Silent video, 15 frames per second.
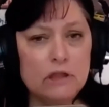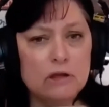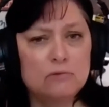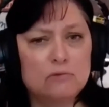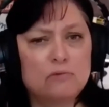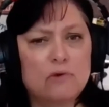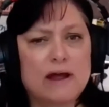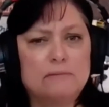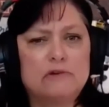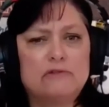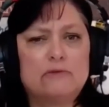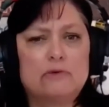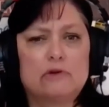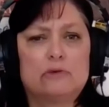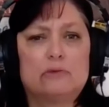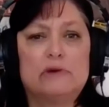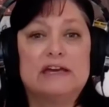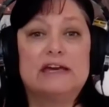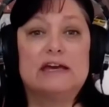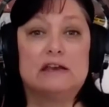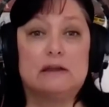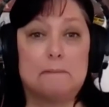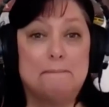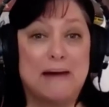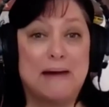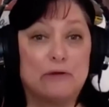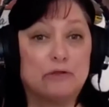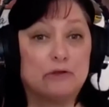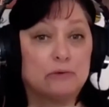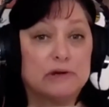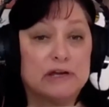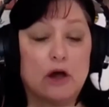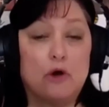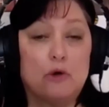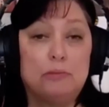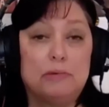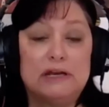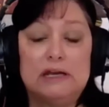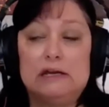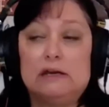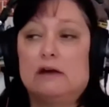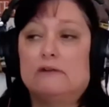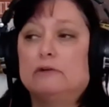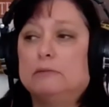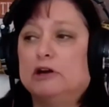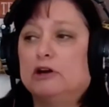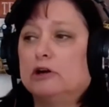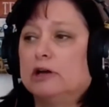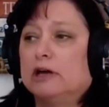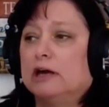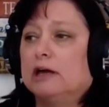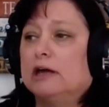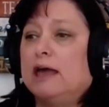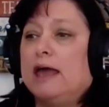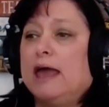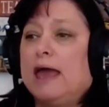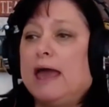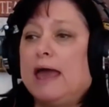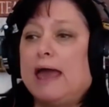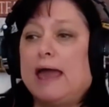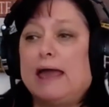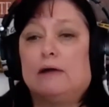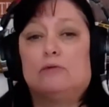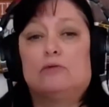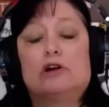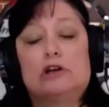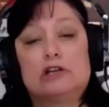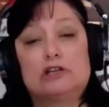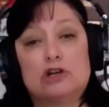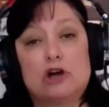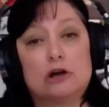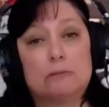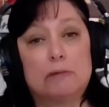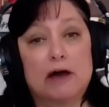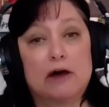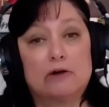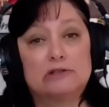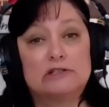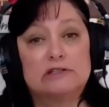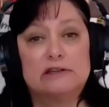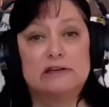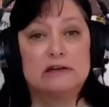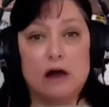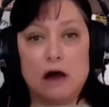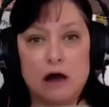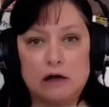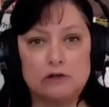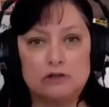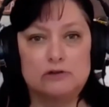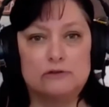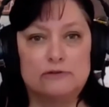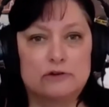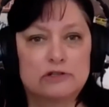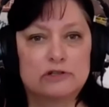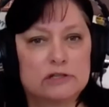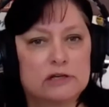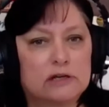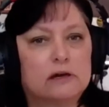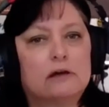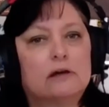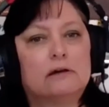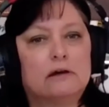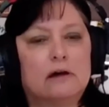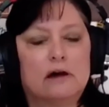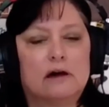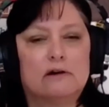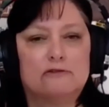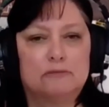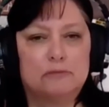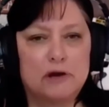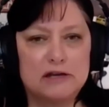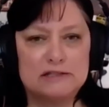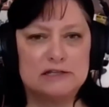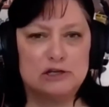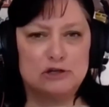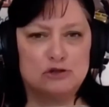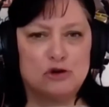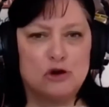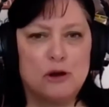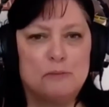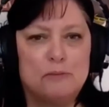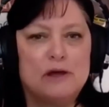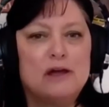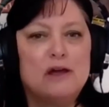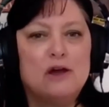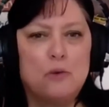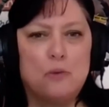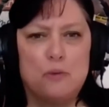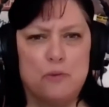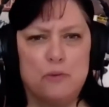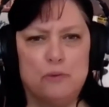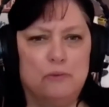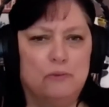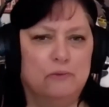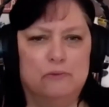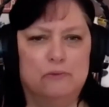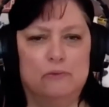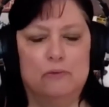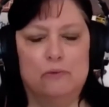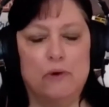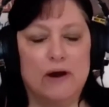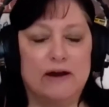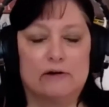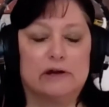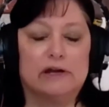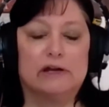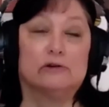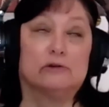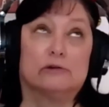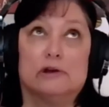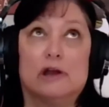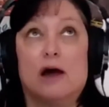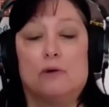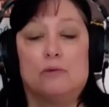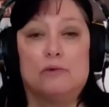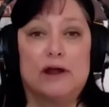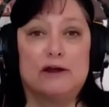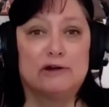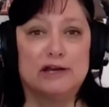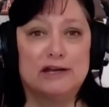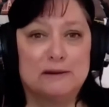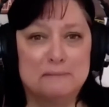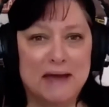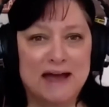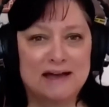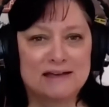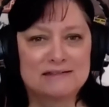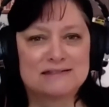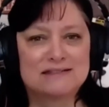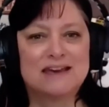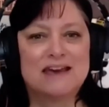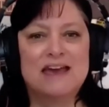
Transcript: right before the weekend about the reopening of America. And we're going to talk about the controversy of President Trump wearing or not wearing a mask.